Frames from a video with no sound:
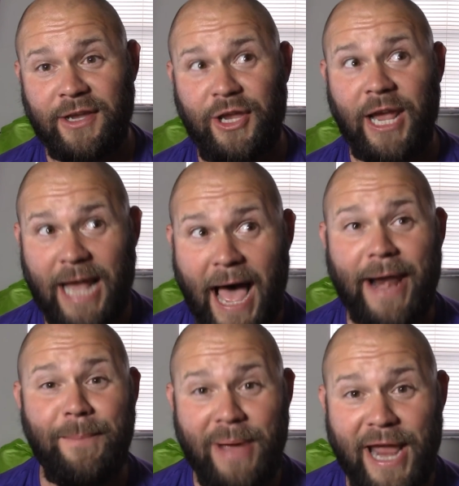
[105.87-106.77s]
you
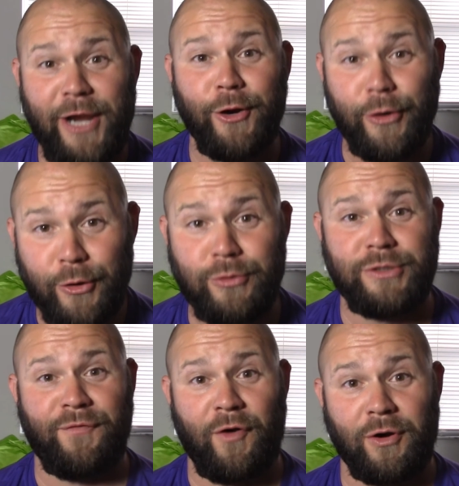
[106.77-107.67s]
gotta pay your
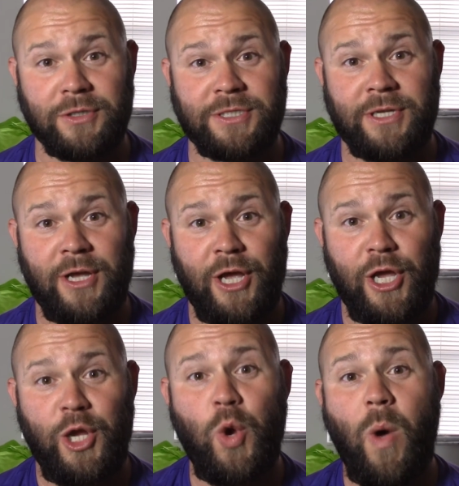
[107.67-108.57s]
dues first.
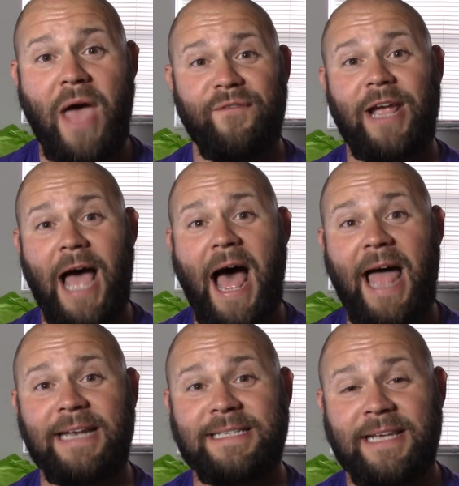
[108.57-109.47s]
You have
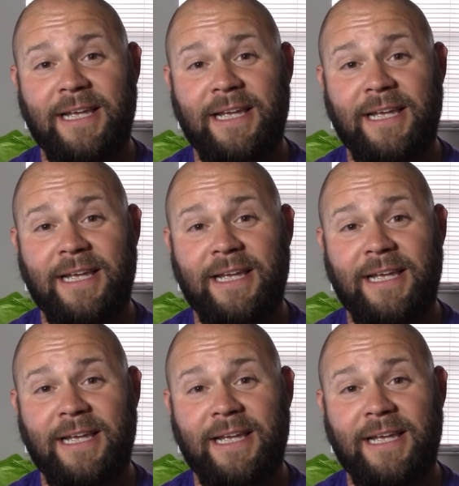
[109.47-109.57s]
got